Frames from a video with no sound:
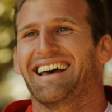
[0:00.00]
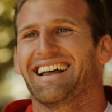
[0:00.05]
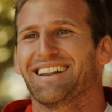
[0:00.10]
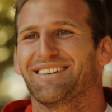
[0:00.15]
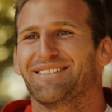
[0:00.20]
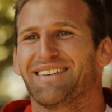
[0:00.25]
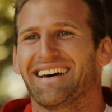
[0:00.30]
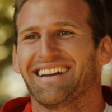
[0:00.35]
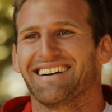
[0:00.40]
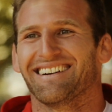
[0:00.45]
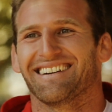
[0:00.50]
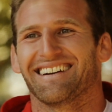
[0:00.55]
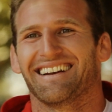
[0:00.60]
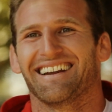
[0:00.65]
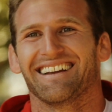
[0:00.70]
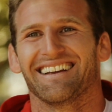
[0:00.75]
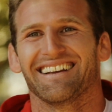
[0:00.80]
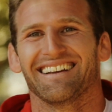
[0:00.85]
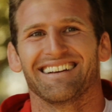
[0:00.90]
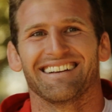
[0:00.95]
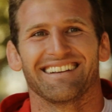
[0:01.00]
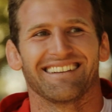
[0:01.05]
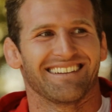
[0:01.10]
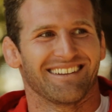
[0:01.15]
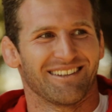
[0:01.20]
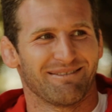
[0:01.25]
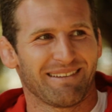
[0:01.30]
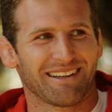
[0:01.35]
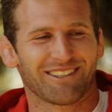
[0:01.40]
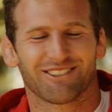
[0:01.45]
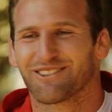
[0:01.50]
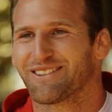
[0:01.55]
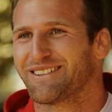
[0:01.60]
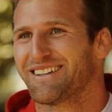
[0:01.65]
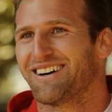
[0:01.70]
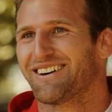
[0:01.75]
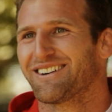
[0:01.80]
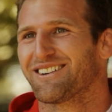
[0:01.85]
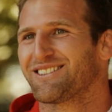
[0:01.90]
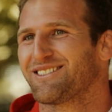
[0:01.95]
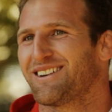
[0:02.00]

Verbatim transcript: elevator and make sure no one was